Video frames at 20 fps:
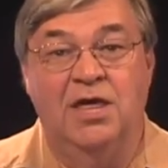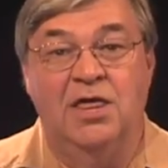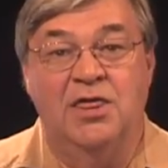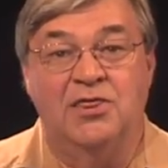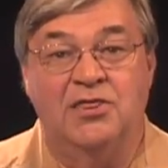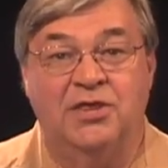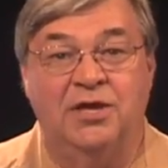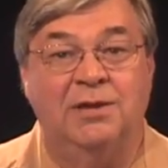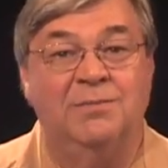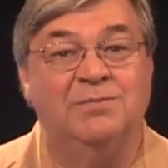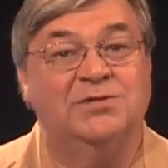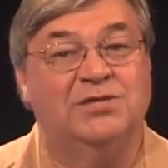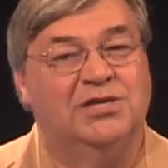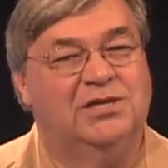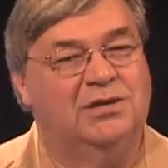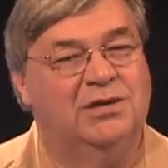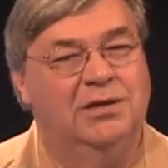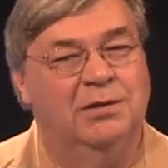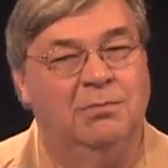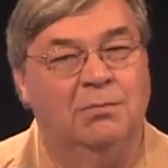themes
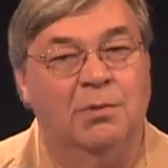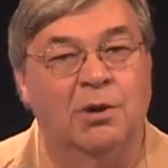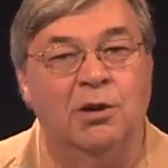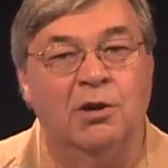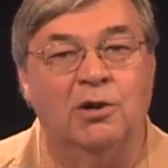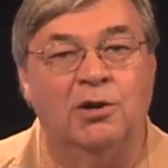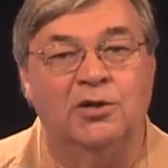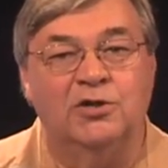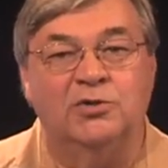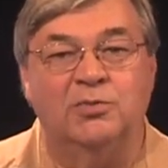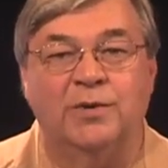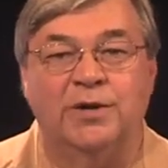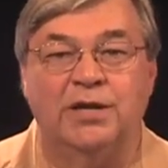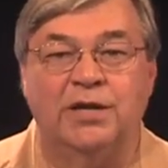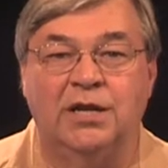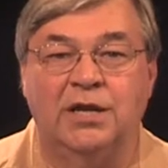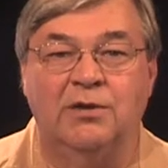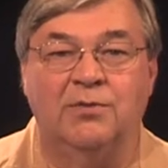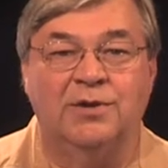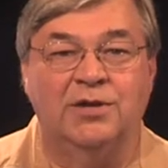that emerge when
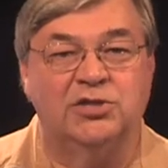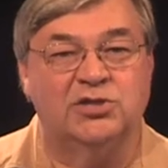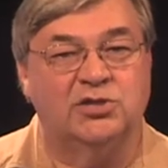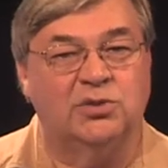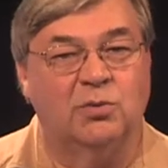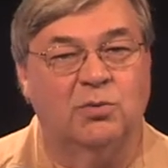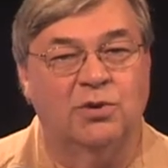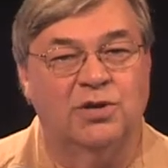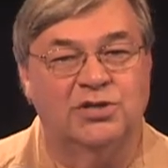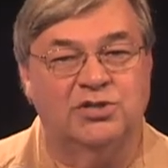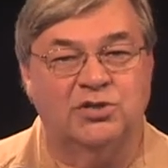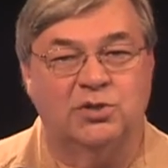hearing stories